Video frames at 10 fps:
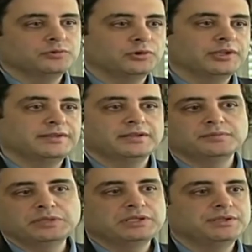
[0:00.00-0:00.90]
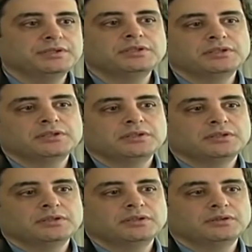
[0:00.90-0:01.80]
don't let that be
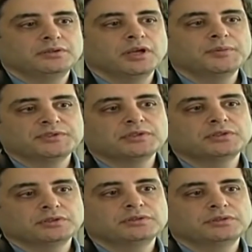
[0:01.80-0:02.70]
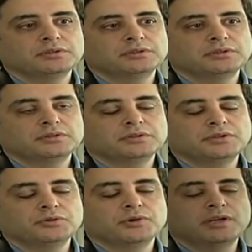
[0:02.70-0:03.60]
an obstacle
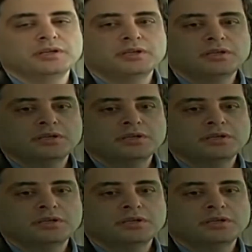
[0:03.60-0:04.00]
in your way.